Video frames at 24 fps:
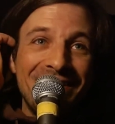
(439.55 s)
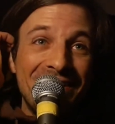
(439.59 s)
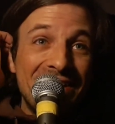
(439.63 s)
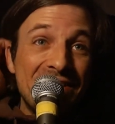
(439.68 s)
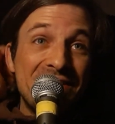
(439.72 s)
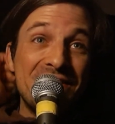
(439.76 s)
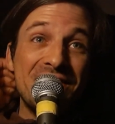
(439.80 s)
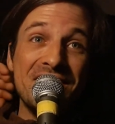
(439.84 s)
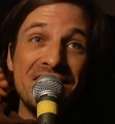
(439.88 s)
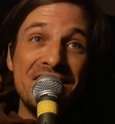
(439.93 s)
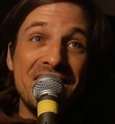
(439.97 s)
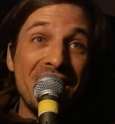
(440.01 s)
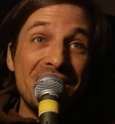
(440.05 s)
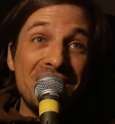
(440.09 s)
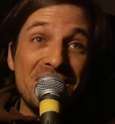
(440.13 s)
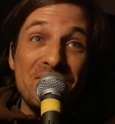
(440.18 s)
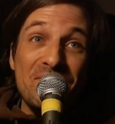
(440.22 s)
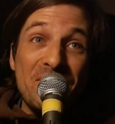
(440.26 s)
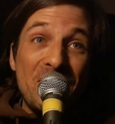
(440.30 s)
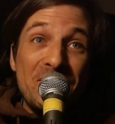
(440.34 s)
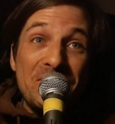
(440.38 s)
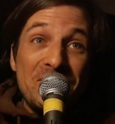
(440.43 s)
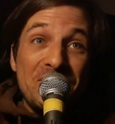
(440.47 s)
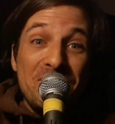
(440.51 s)
It's not
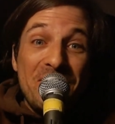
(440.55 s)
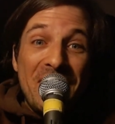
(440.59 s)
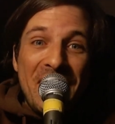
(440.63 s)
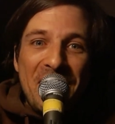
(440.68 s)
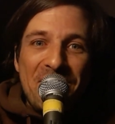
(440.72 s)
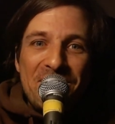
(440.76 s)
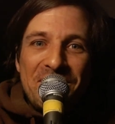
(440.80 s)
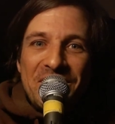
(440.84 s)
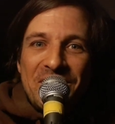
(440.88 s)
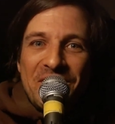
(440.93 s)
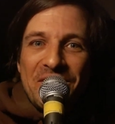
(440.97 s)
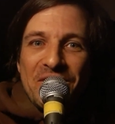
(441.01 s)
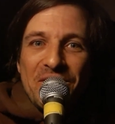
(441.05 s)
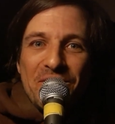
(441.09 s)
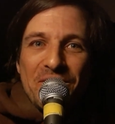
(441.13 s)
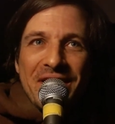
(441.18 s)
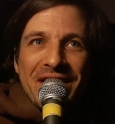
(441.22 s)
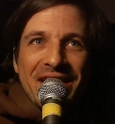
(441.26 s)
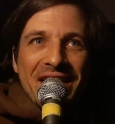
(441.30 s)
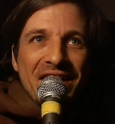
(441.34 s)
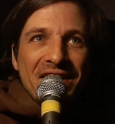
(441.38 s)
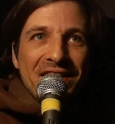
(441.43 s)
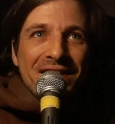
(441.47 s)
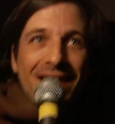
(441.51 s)
supposed to be empty on the
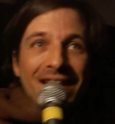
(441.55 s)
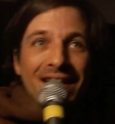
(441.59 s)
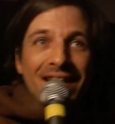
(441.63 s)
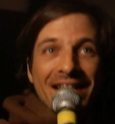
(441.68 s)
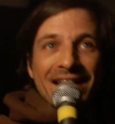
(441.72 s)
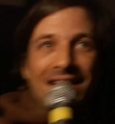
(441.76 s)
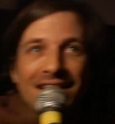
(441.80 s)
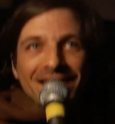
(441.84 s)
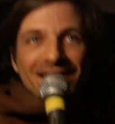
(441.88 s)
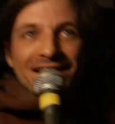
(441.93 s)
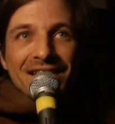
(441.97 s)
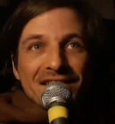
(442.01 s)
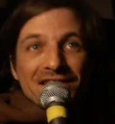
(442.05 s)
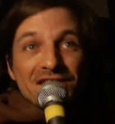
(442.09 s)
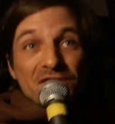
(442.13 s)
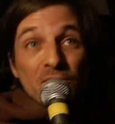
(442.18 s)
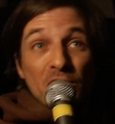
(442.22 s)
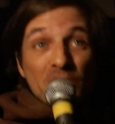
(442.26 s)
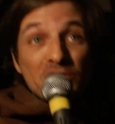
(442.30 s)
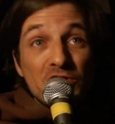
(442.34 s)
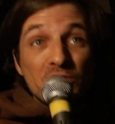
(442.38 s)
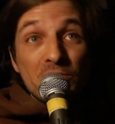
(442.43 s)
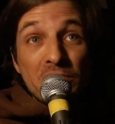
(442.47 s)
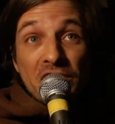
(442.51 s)
weekend. It's
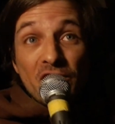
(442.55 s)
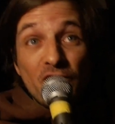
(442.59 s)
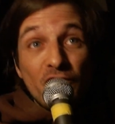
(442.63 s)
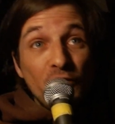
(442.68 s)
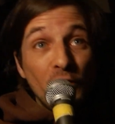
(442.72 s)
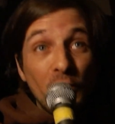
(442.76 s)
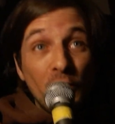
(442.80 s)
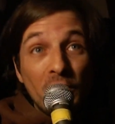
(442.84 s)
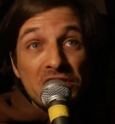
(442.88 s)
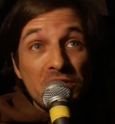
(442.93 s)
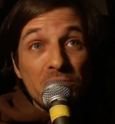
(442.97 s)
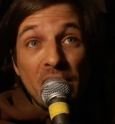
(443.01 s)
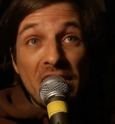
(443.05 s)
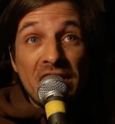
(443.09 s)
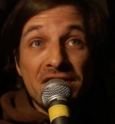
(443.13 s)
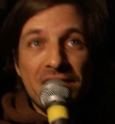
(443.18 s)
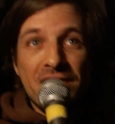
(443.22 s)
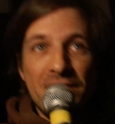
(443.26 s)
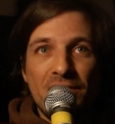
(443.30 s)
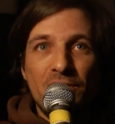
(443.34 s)
supposed to be the fullest place in